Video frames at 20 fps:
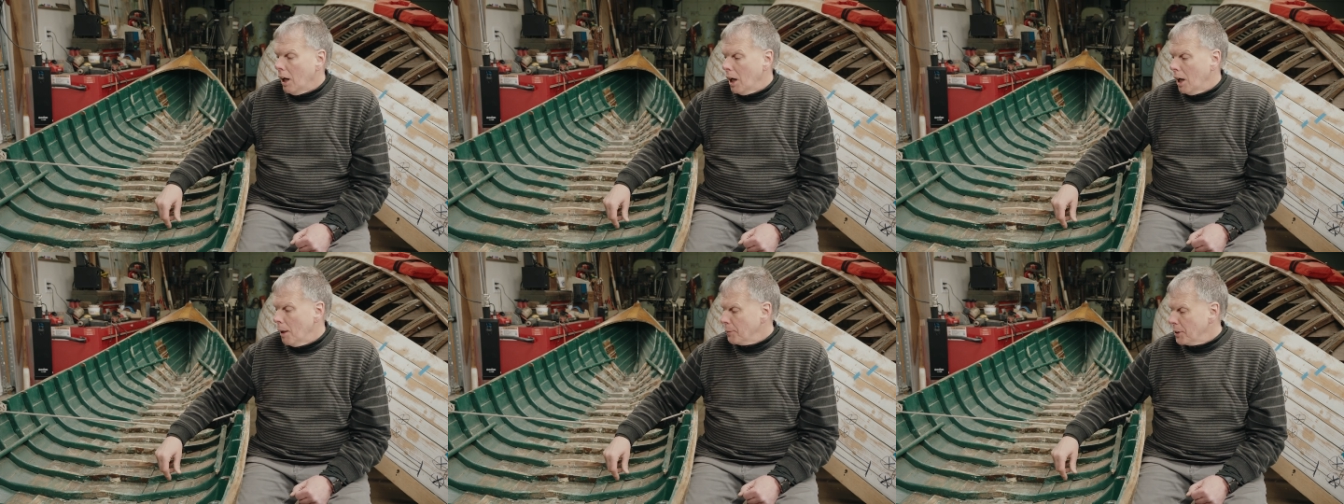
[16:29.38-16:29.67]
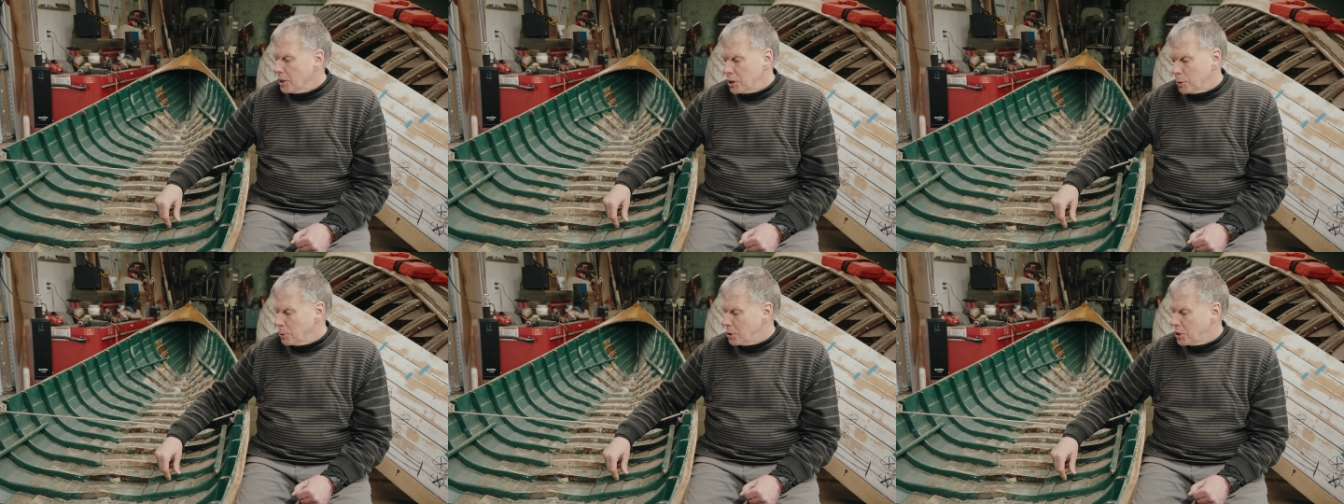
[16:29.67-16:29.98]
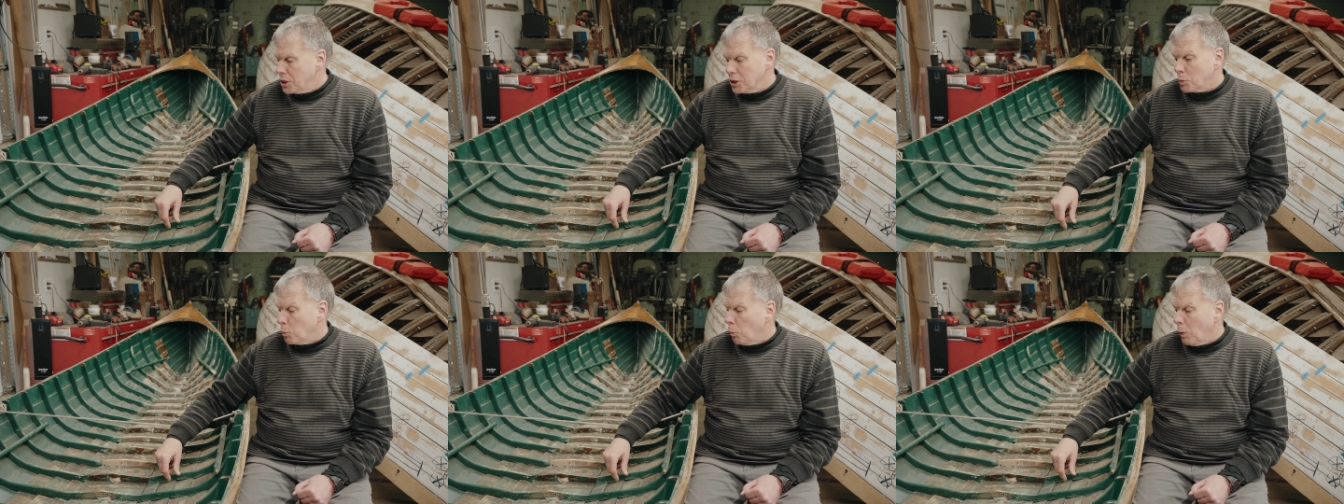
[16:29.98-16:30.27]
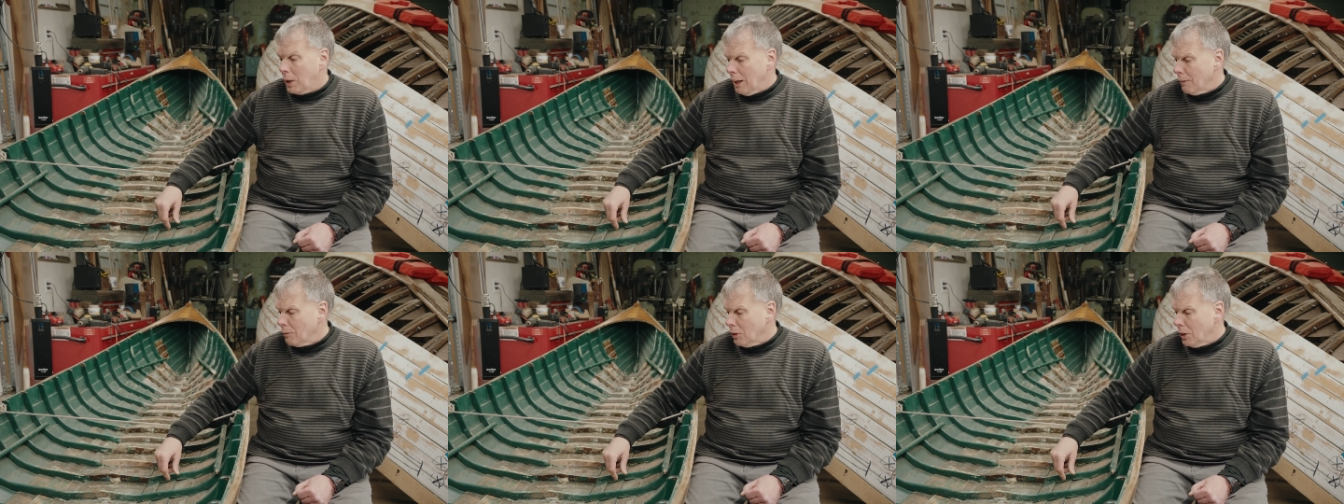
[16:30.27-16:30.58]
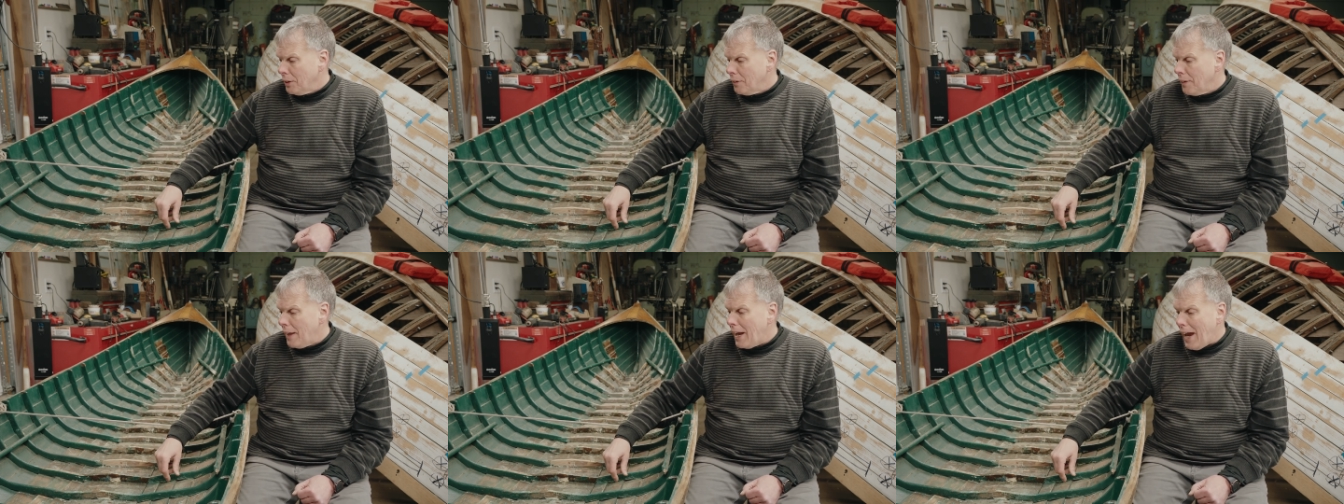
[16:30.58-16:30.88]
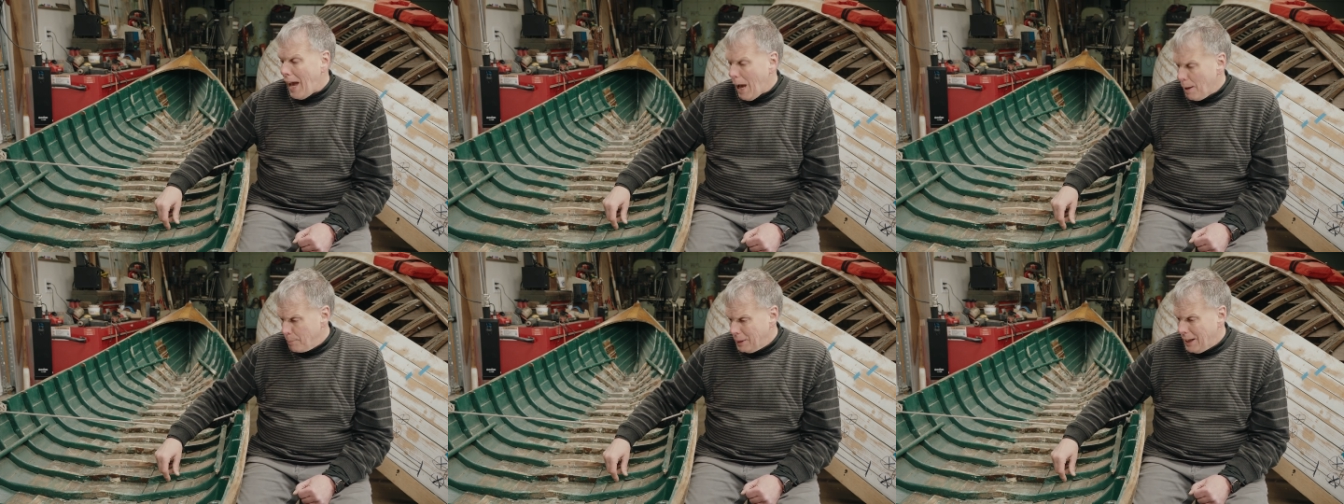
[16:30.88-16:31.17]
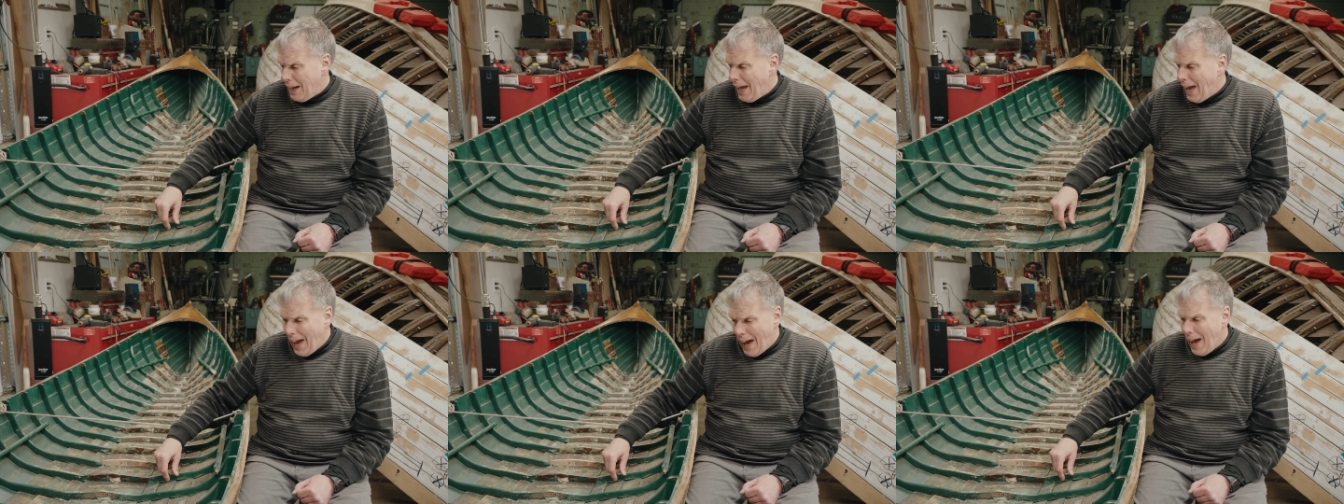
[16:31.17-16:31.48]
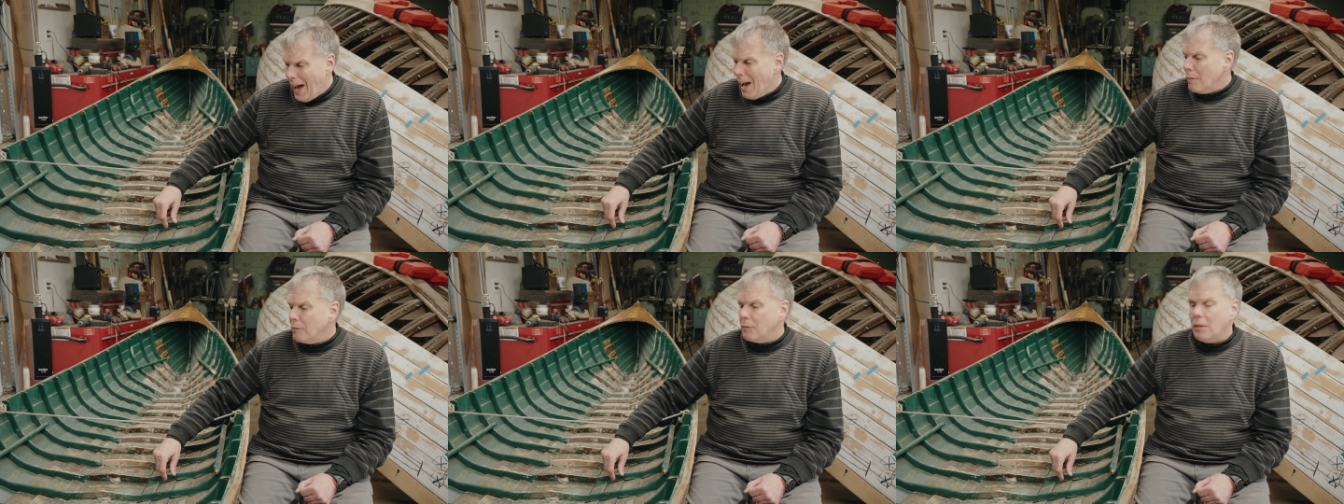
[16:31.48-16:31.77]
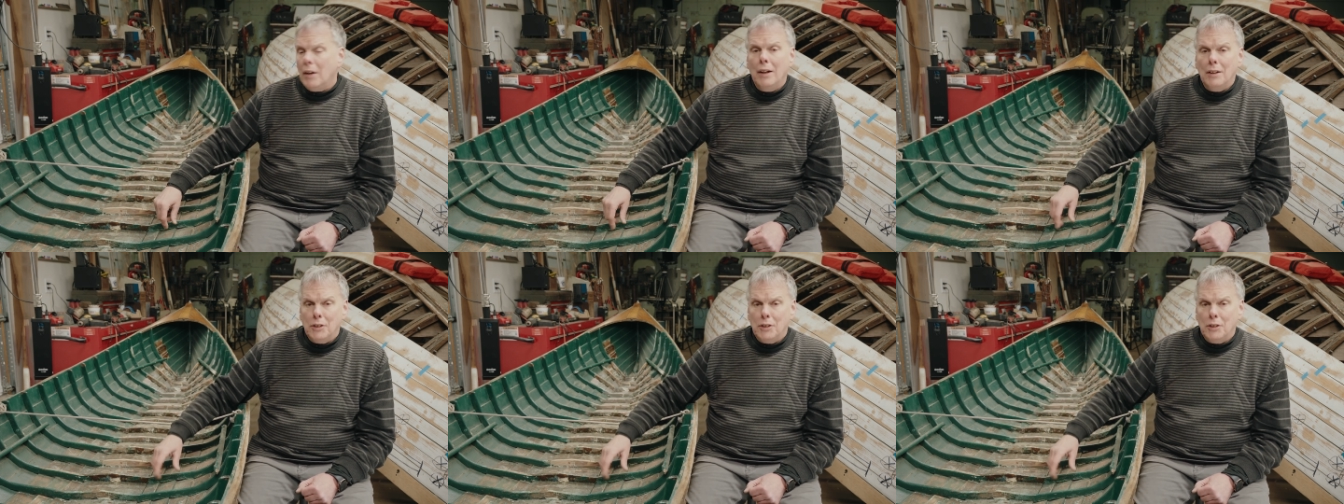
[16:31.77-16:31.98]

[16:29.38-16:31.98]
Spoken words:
This was just whatever they happened to have.